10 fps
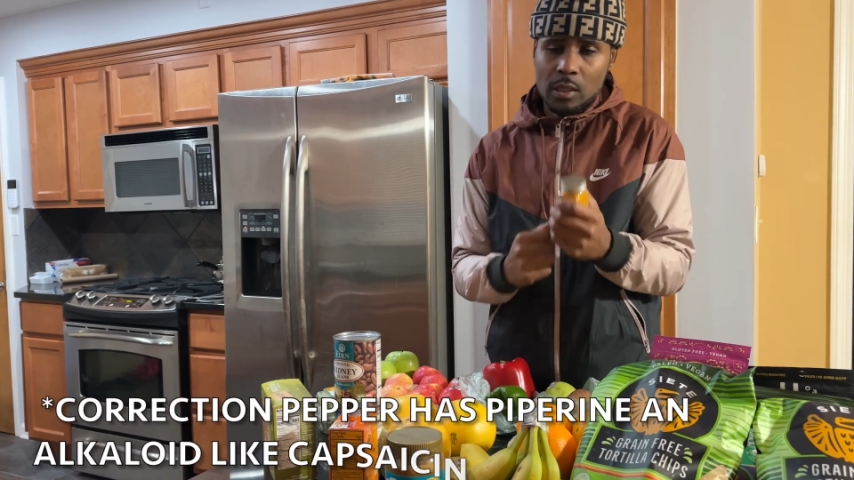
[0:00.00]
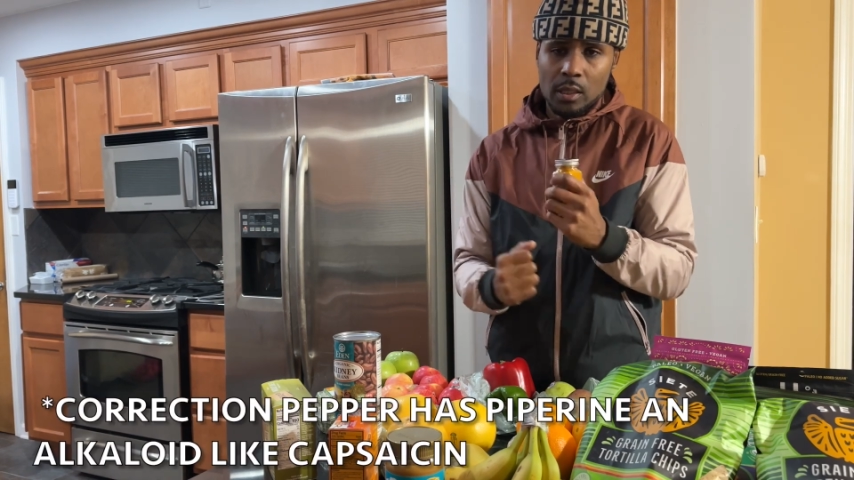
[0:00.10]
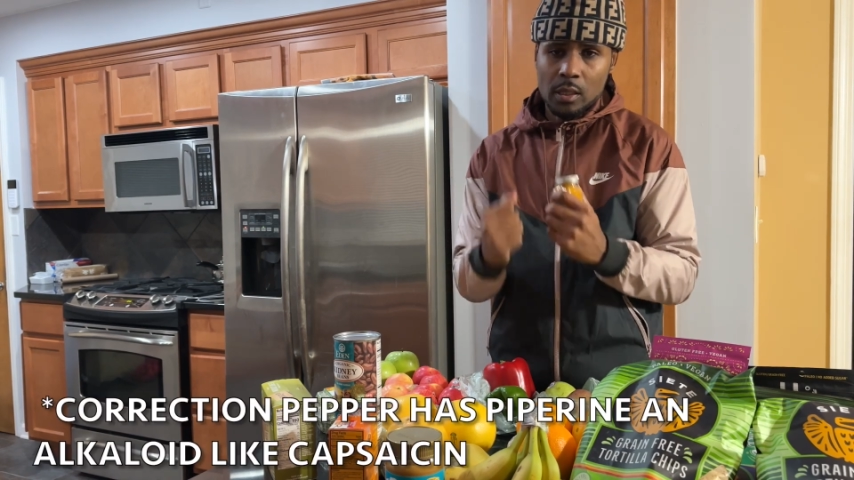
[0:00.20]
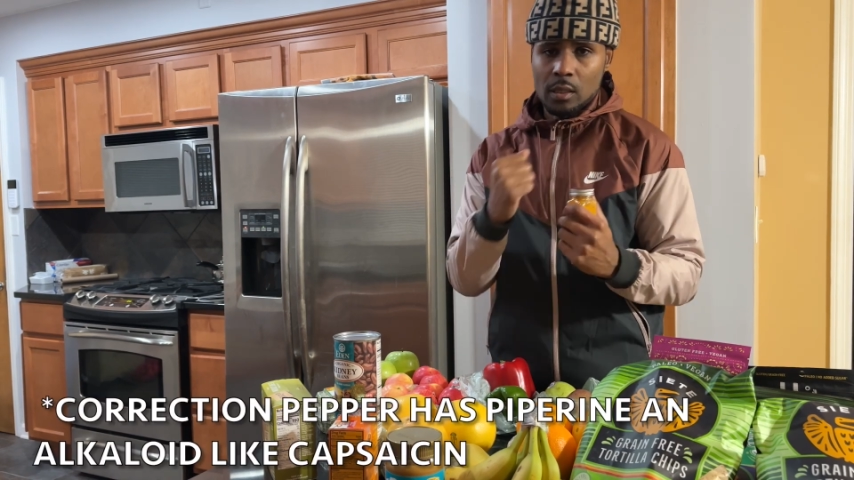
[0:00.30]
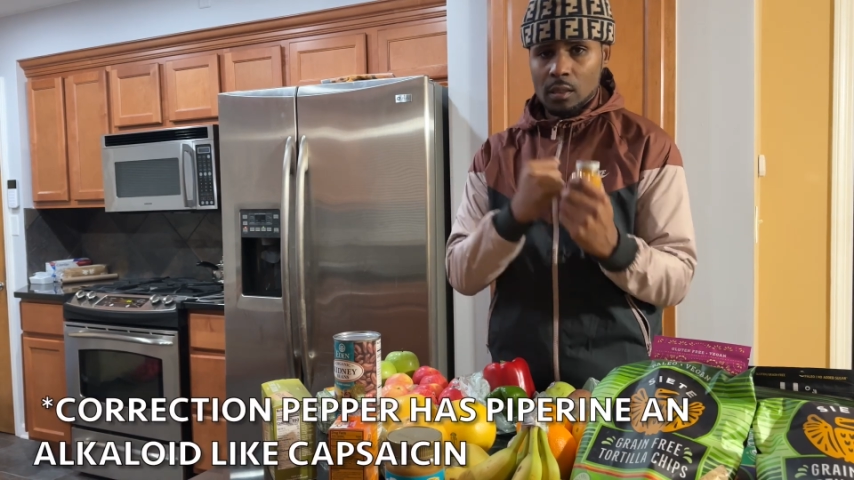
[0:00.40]

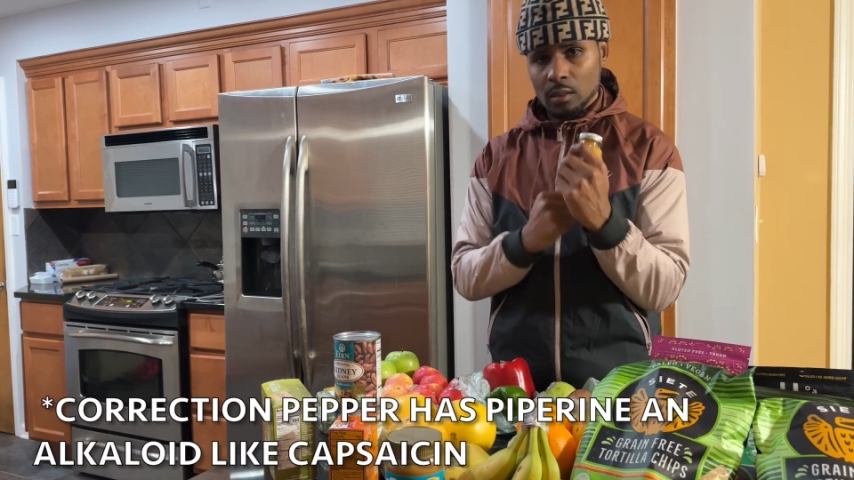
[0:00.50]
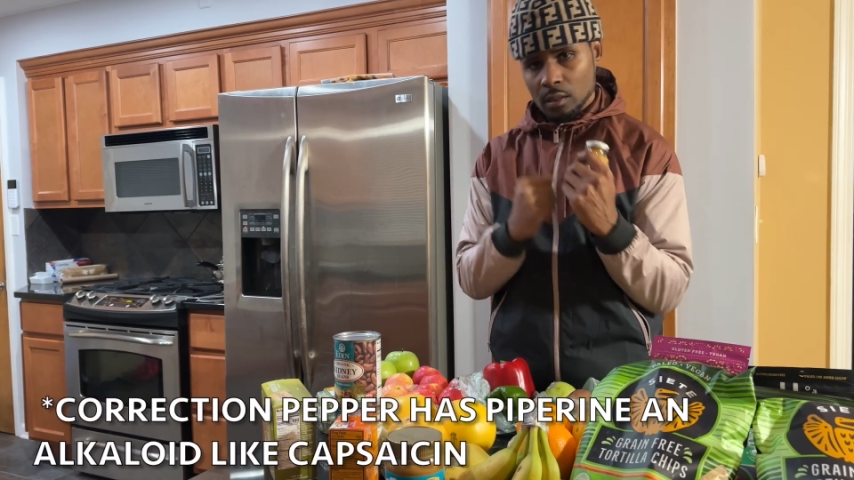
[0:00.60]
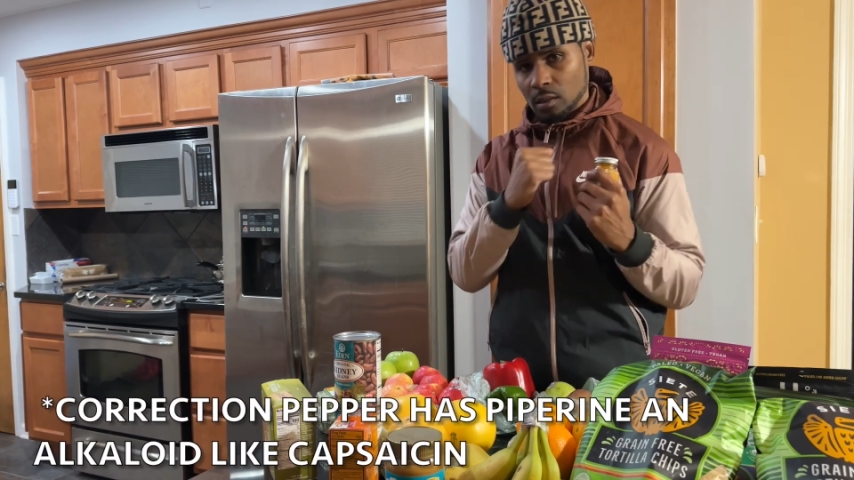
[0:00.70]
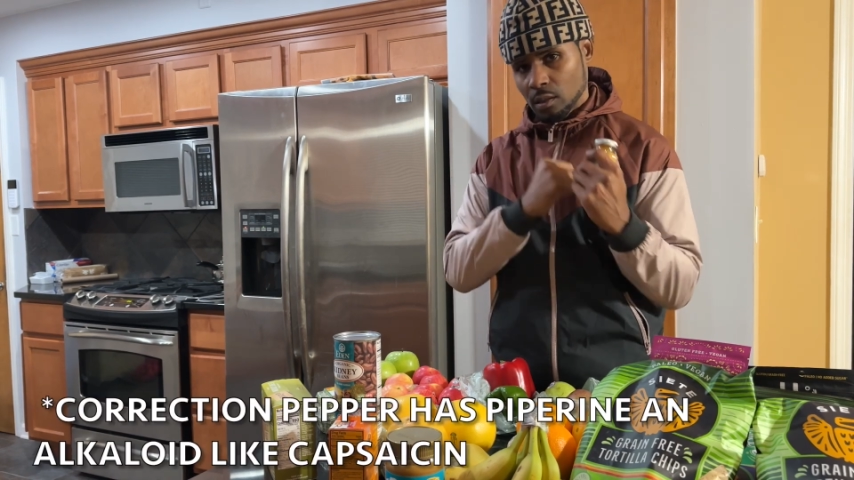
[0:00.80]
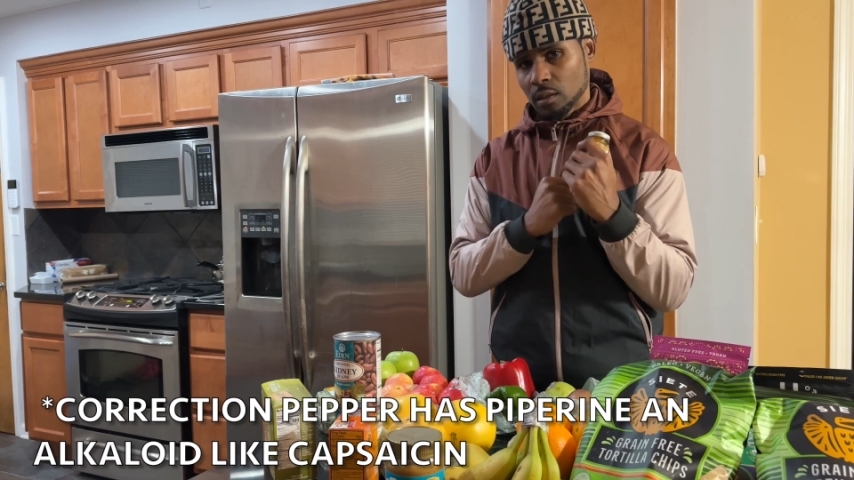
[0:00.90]
it
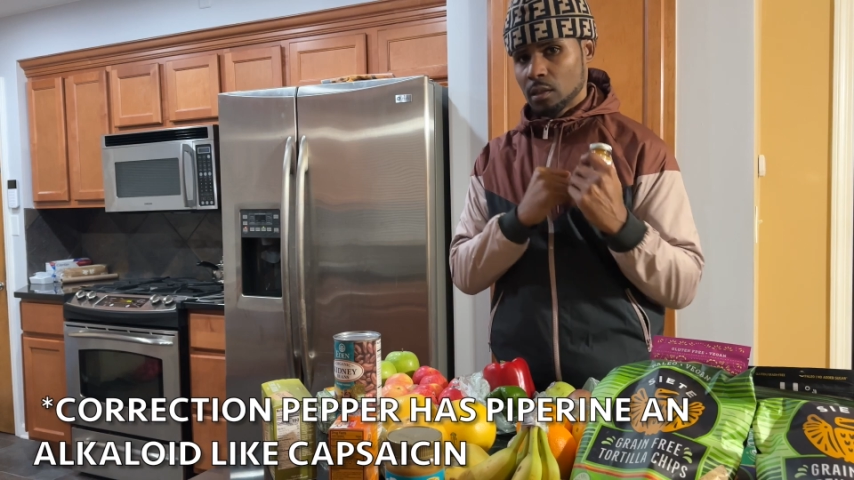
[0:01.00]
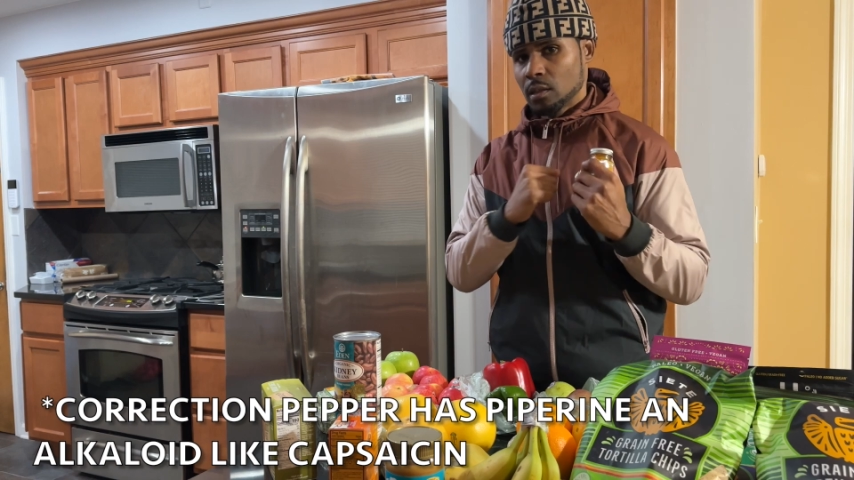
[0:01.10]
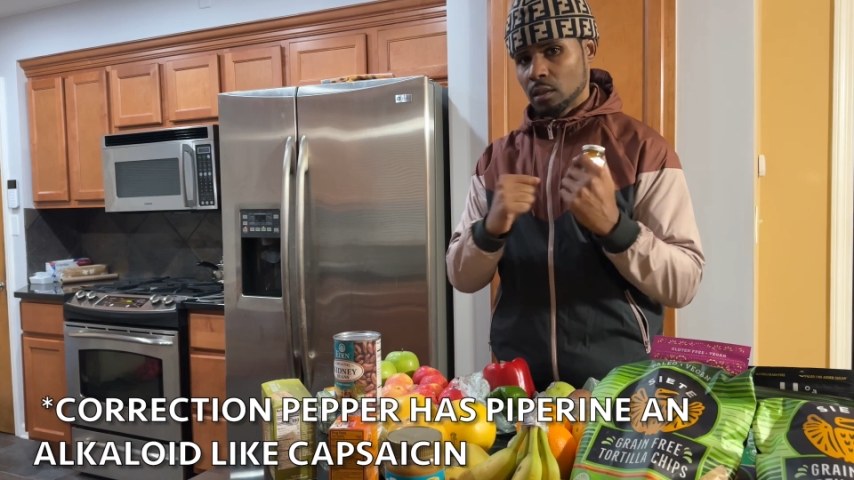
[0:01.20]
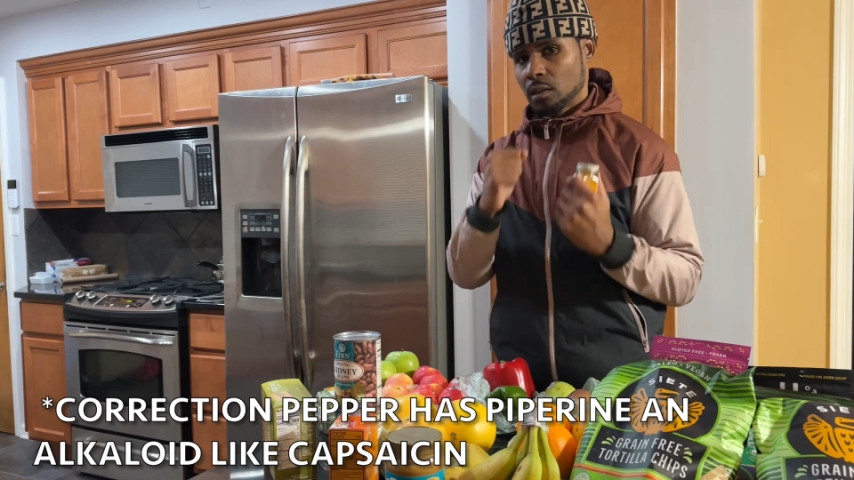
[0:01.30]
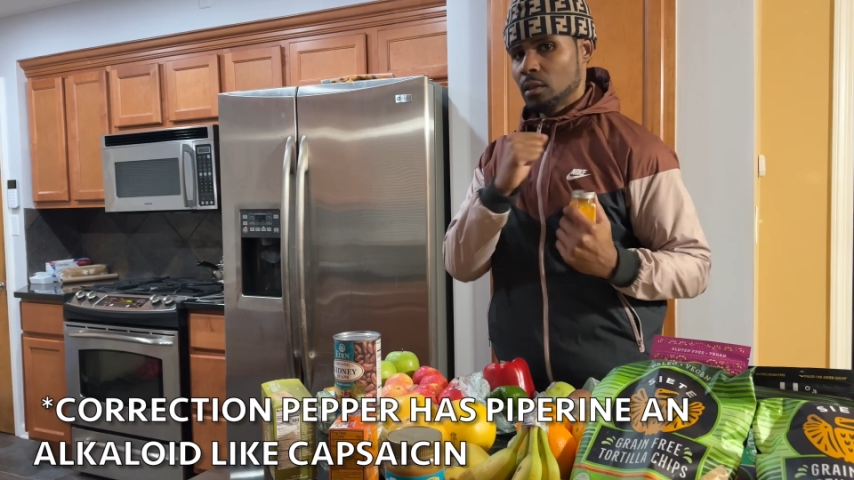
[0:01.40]

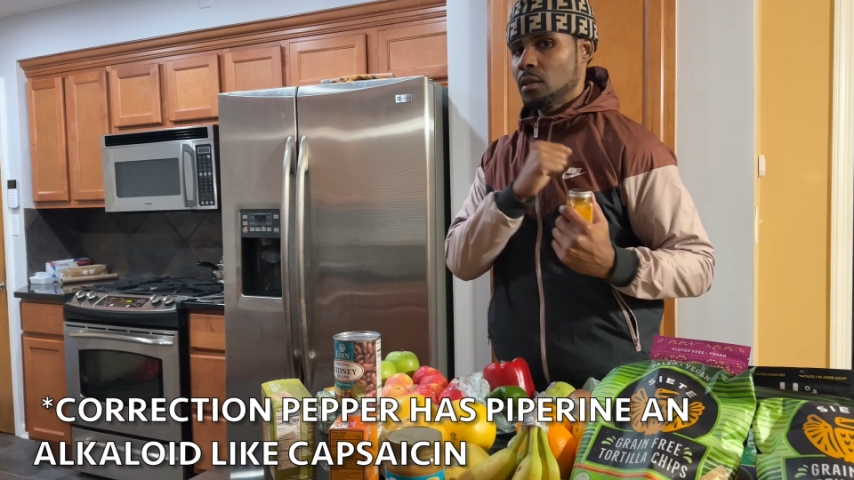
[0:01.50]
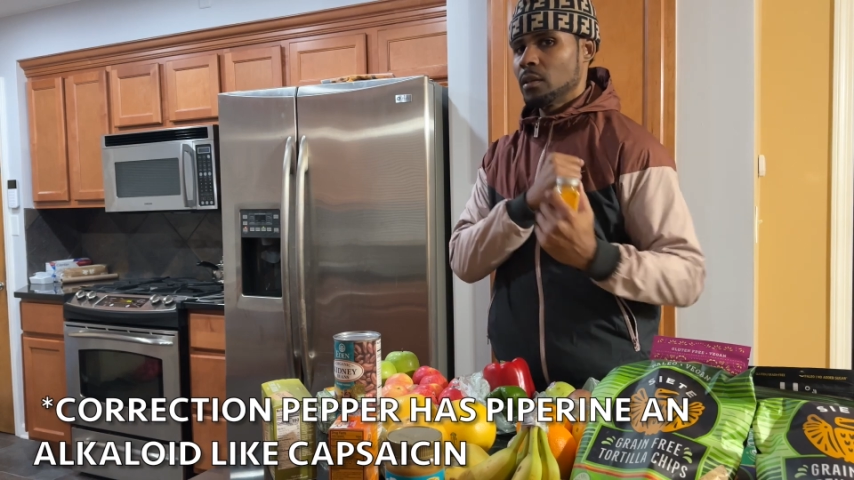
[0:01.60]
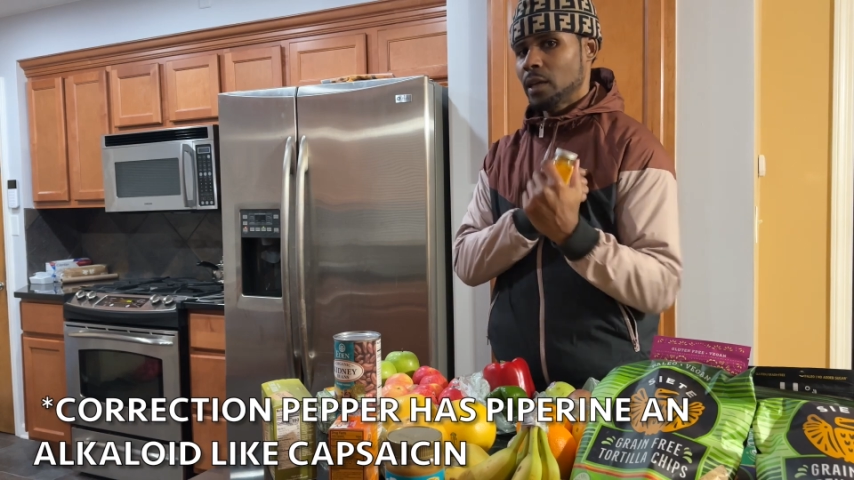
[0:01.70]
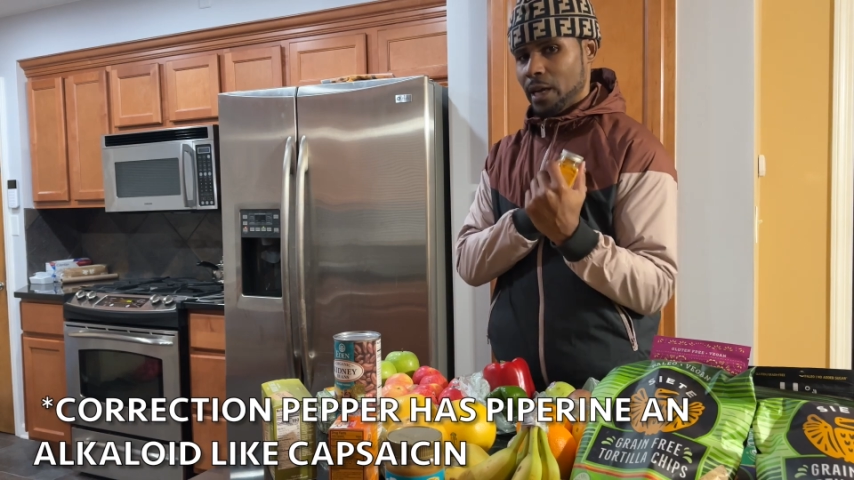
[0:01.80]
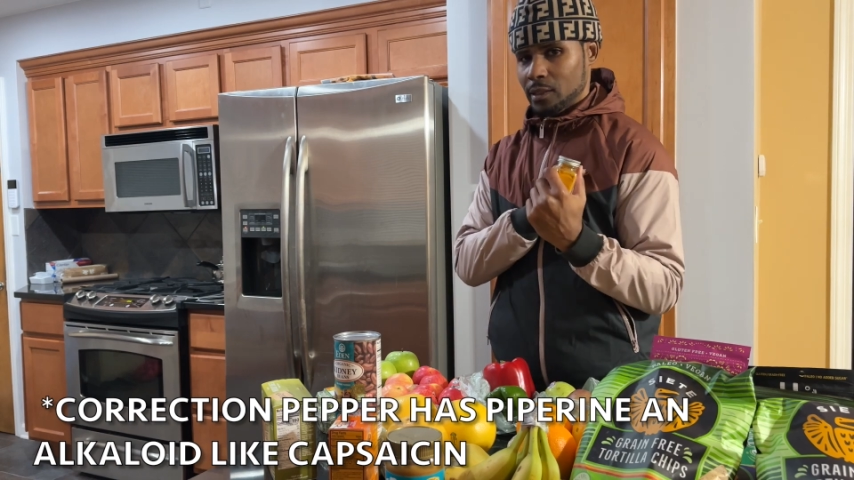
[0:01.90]

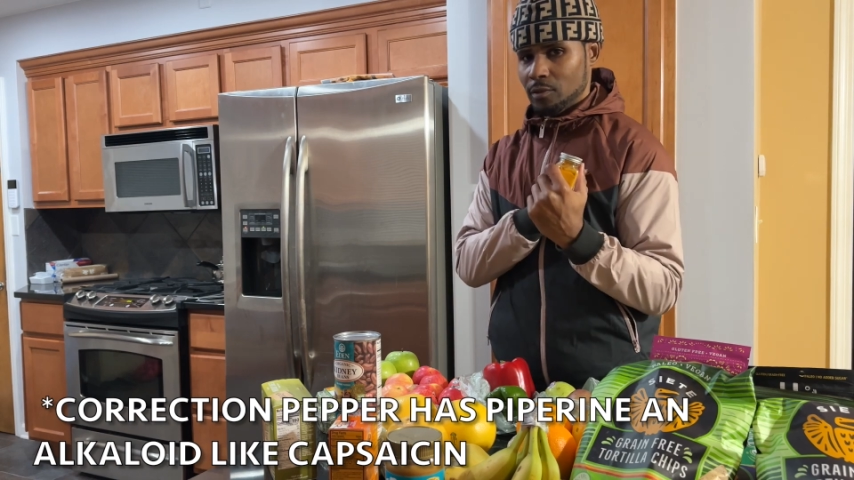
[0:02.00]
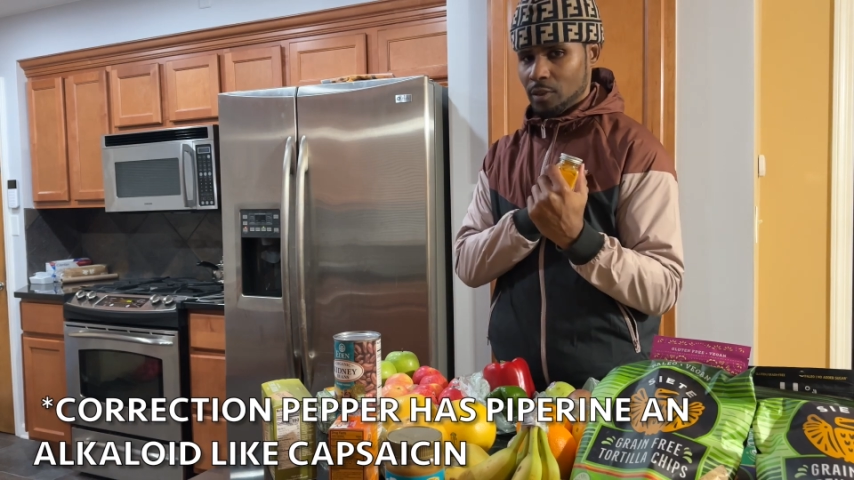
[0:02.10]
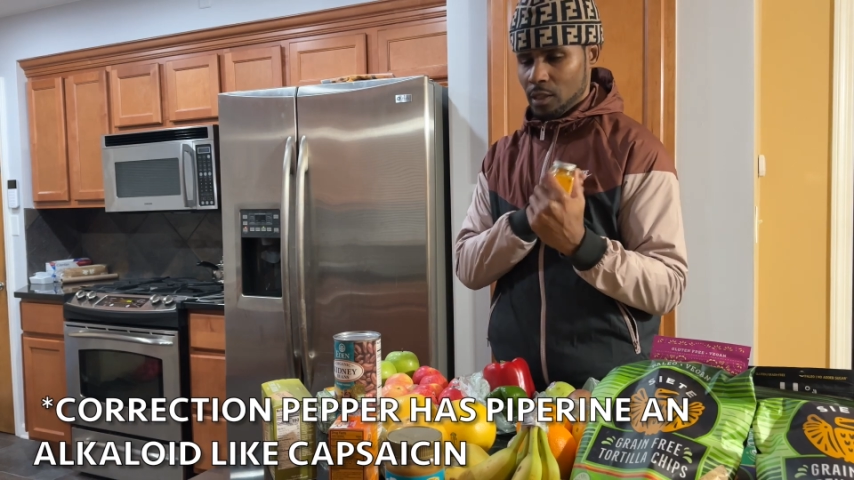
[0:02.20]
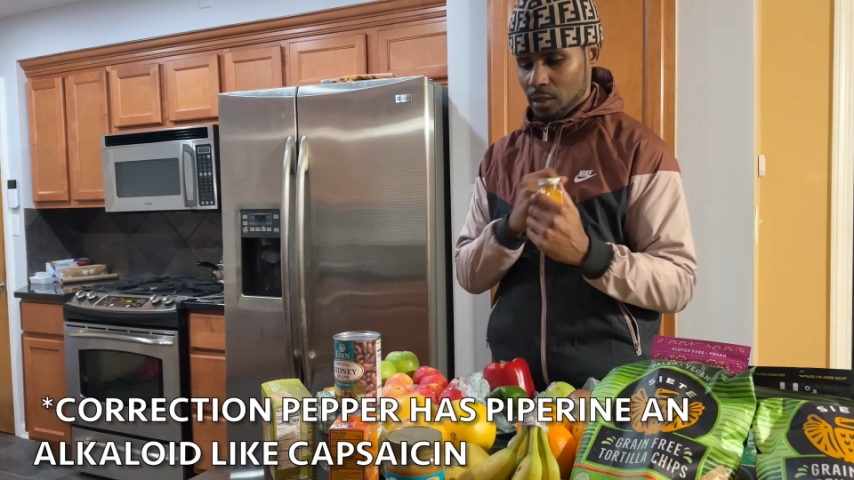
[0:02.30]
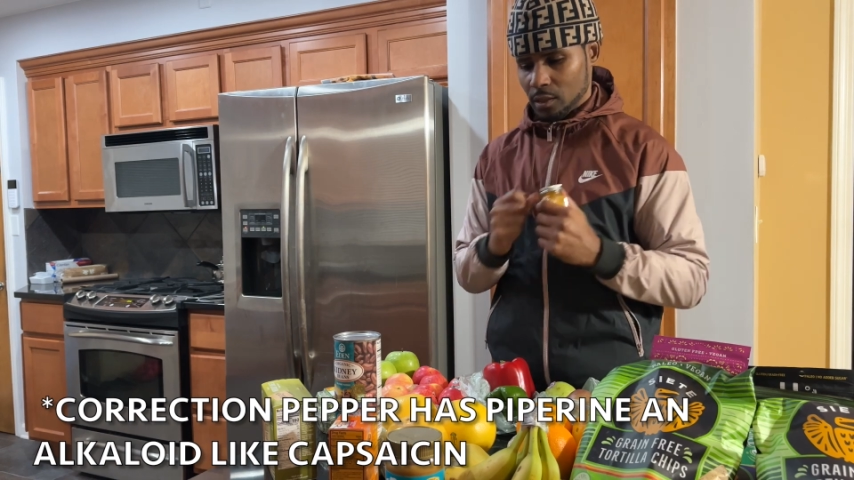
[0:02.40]
activated.